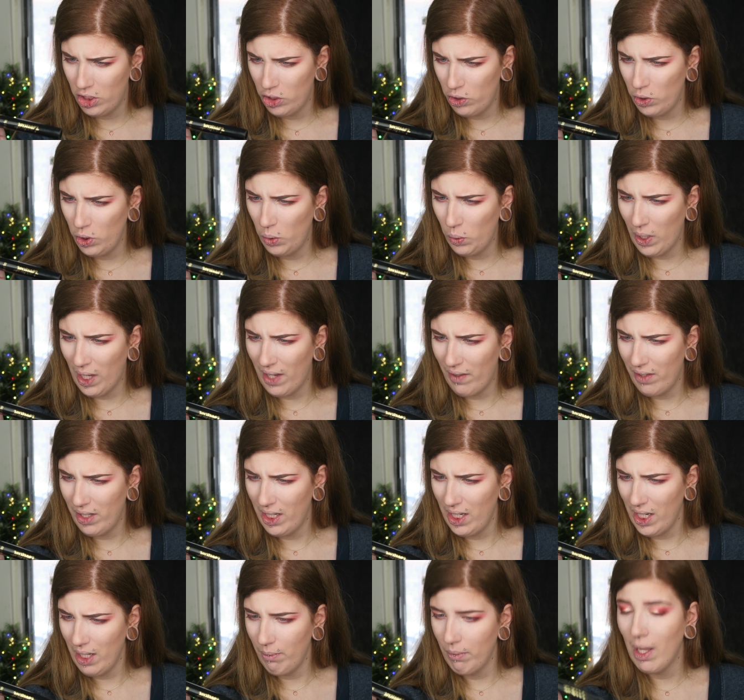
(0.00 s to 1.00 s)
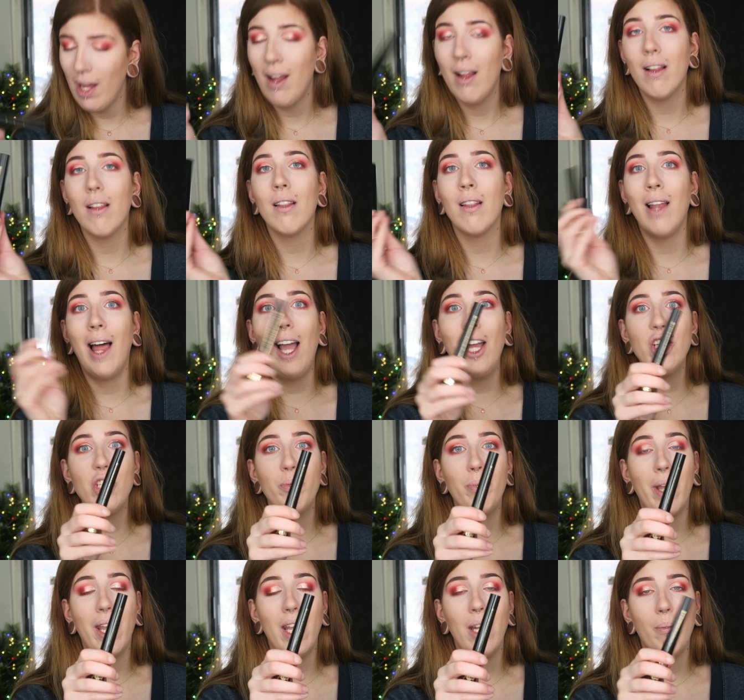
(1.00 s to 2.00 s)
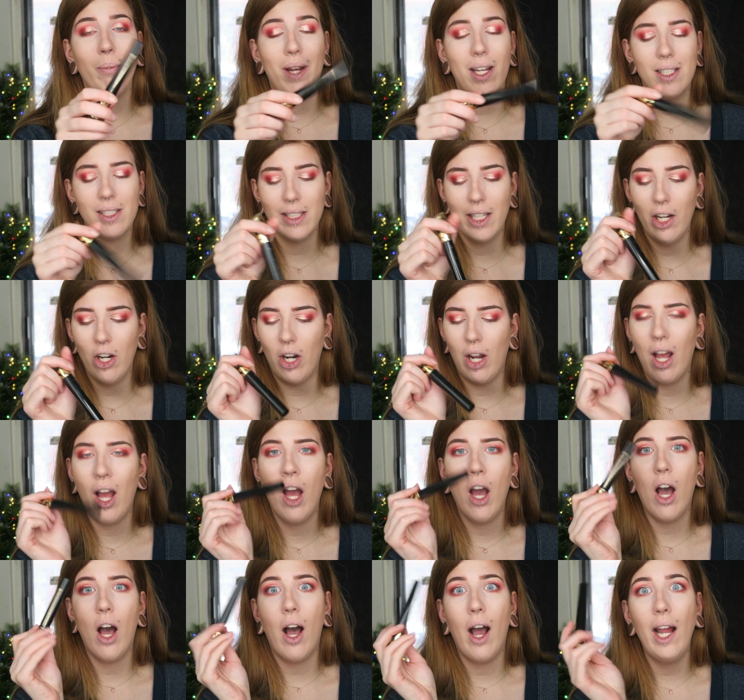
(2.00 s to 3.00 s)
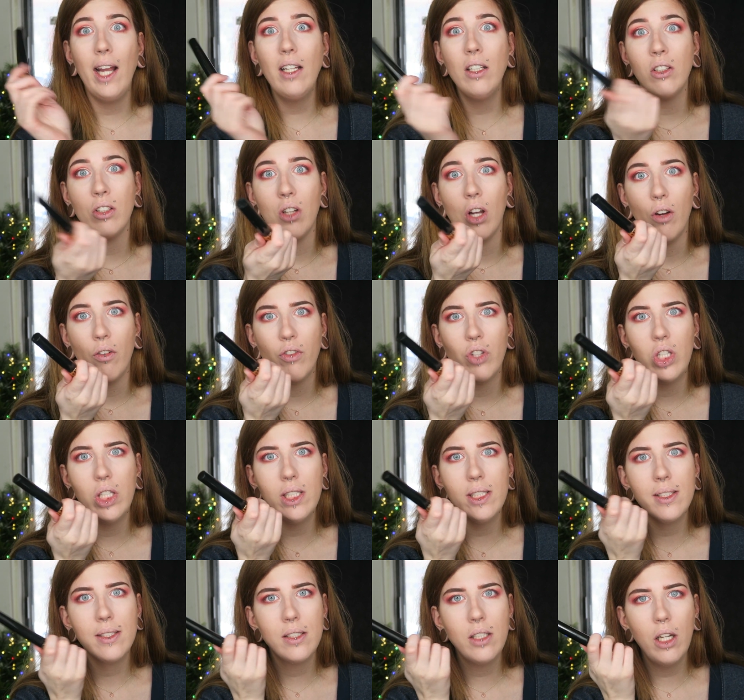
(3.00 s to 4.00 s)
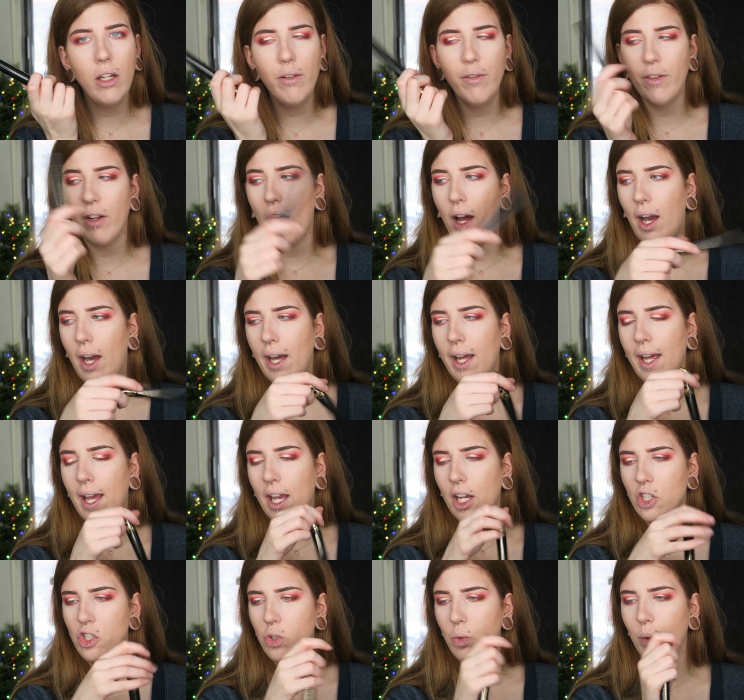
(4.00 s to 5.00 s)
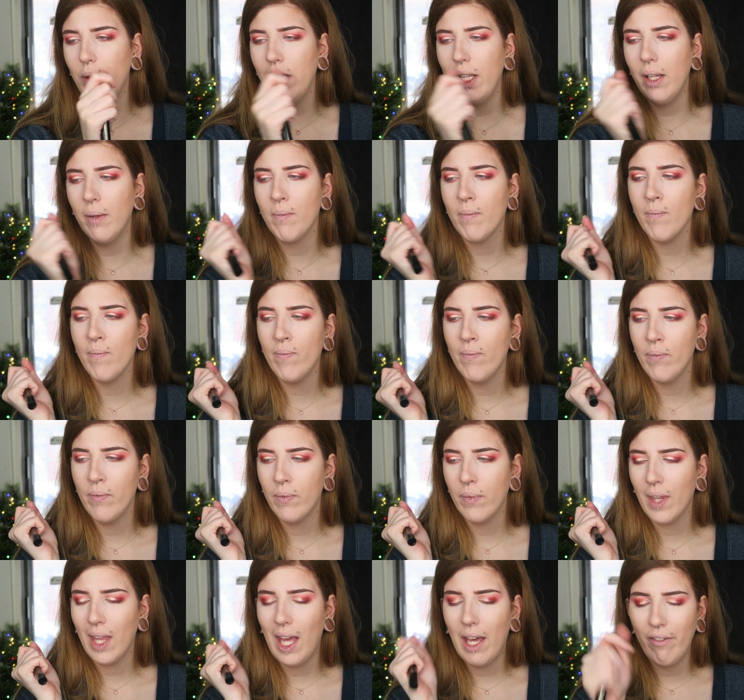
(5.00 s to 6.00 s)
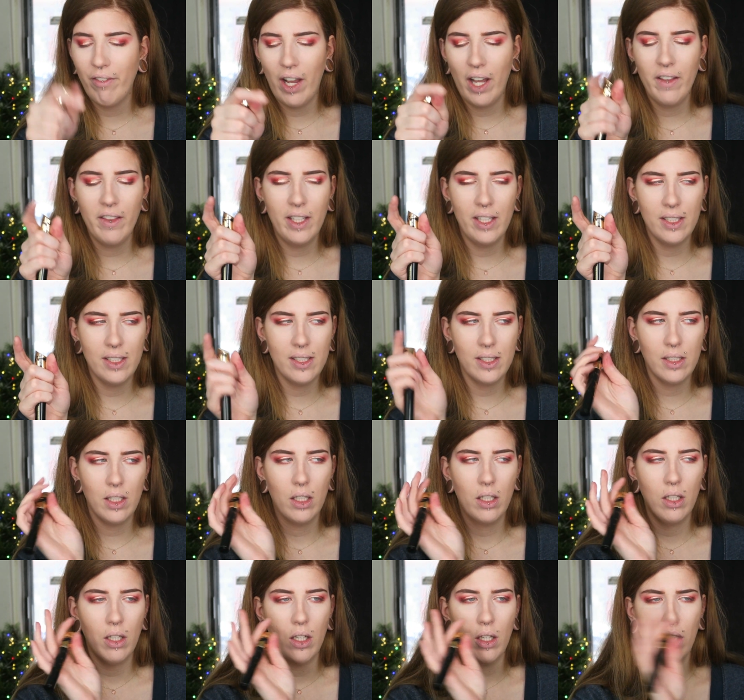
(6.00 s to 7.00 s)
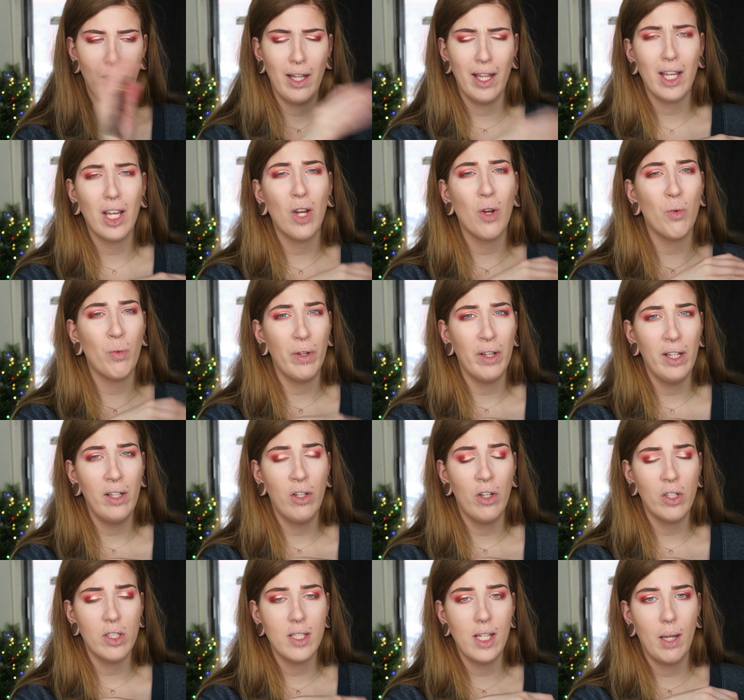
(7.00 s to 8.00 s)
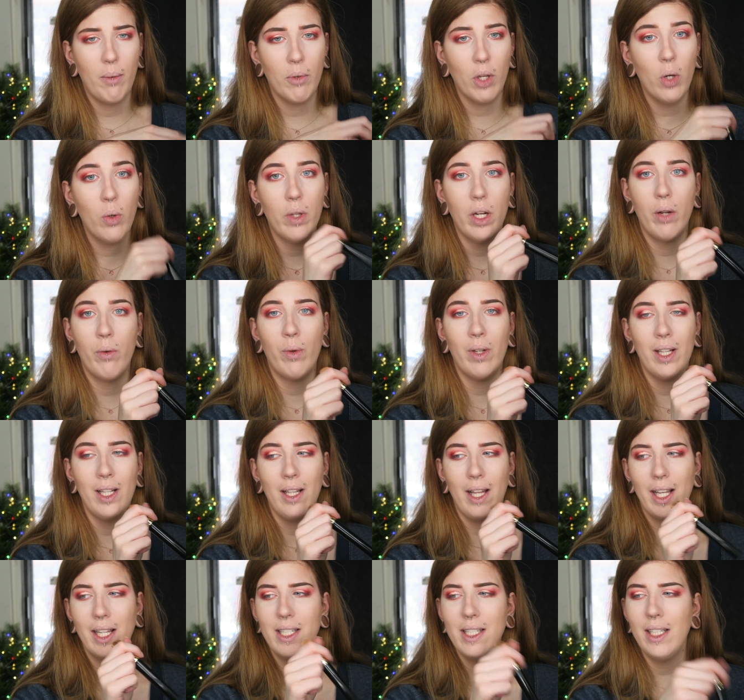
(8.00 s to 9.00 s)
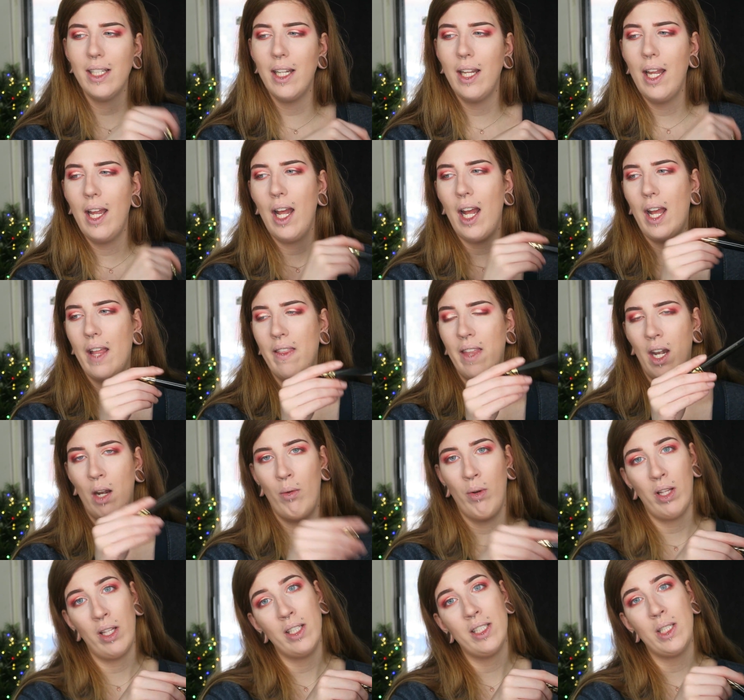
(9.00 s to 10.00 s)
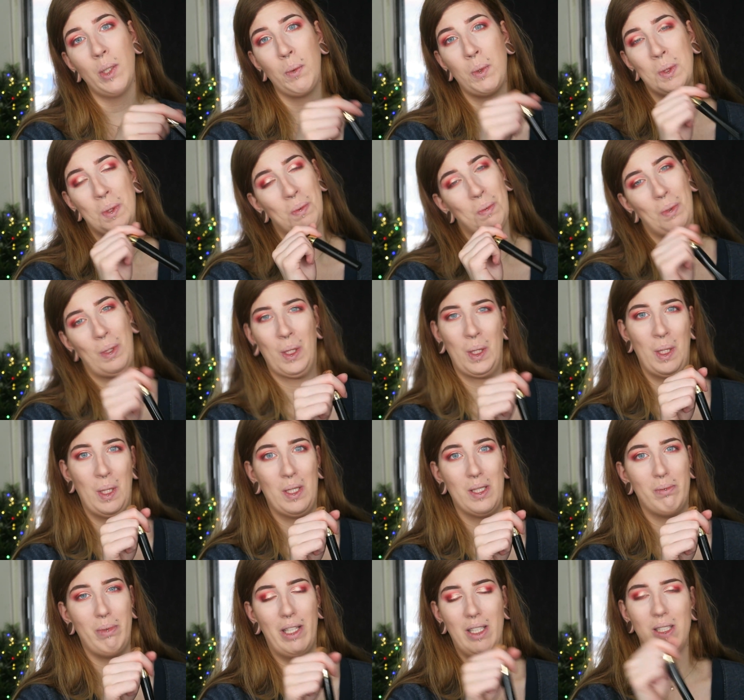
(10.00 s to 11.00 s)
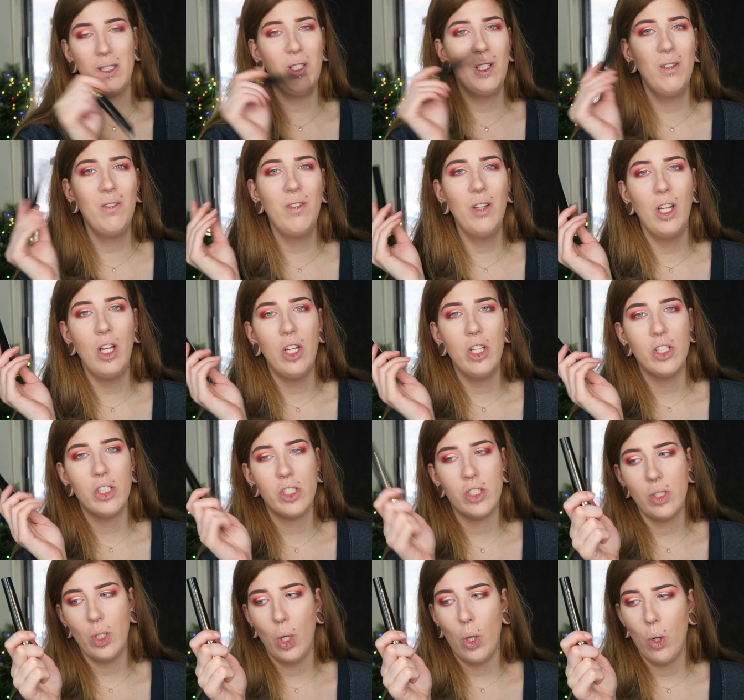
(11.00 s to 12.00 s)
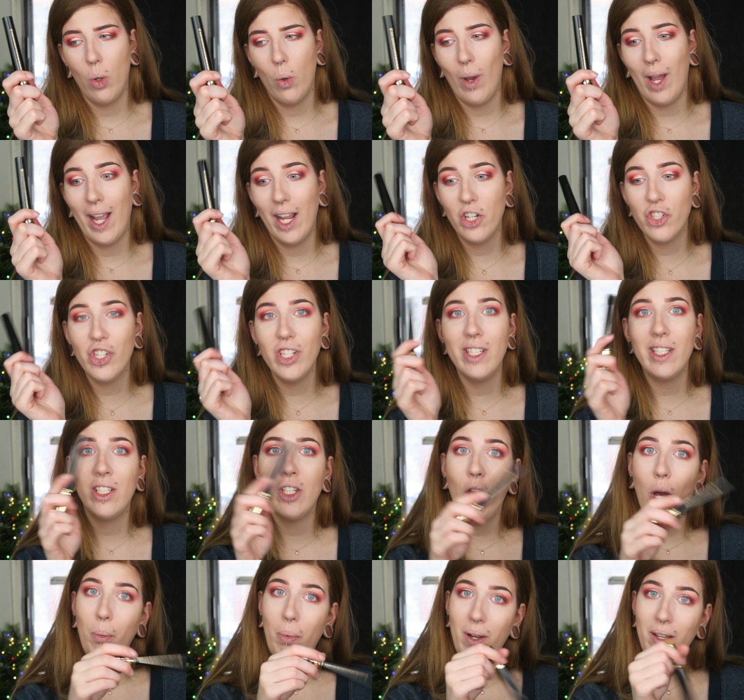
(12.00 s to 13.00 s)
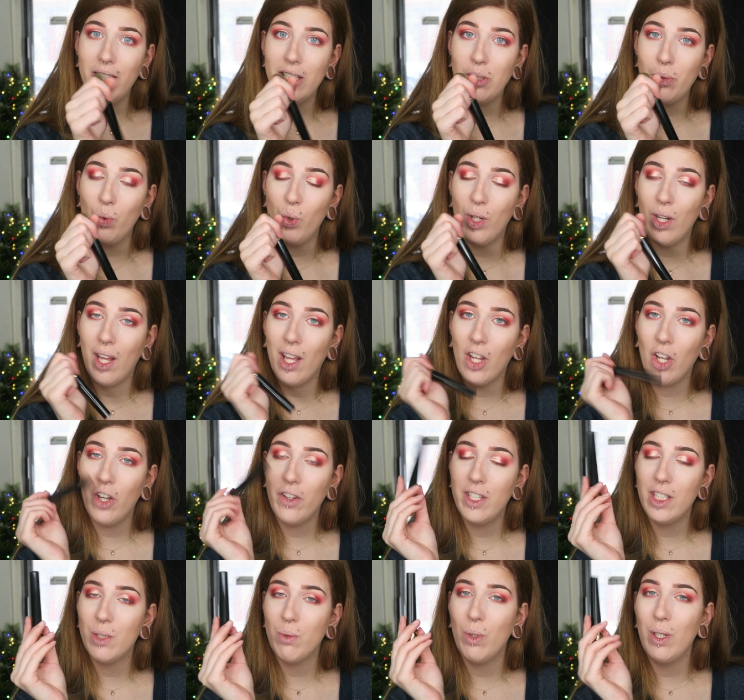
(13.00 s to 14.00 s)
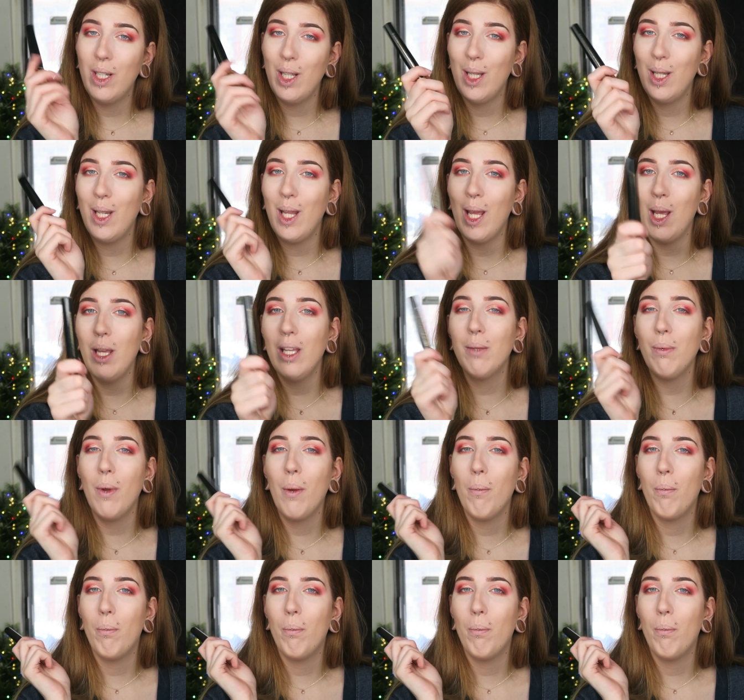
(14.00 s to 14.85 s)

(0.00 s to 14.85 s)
Do you have a name? Lash paint mascara. I love this stuff. I actually have had this like a really long time ago and I really liked it, and then I realized it was really expensive, so I actually did not buy this one. I got this one in a